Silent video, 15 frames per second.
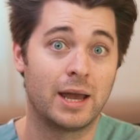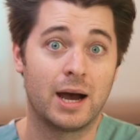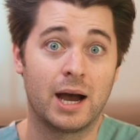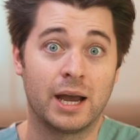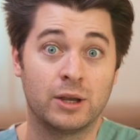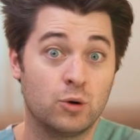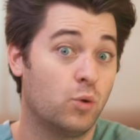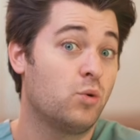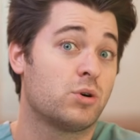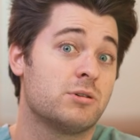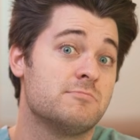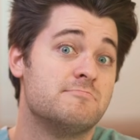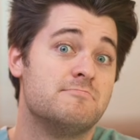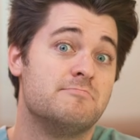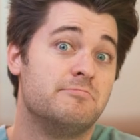eye or
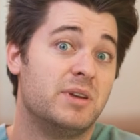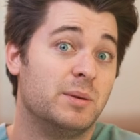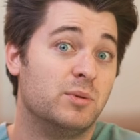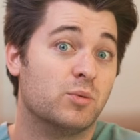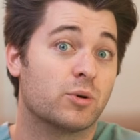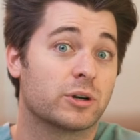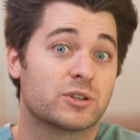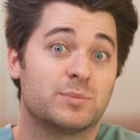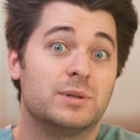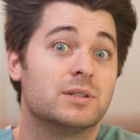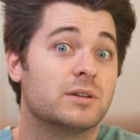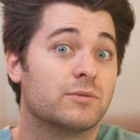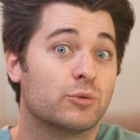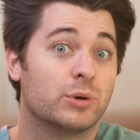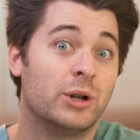maybe more
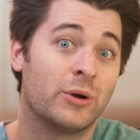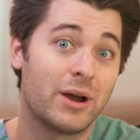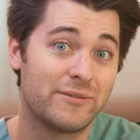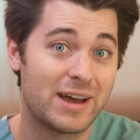expensive or we don't have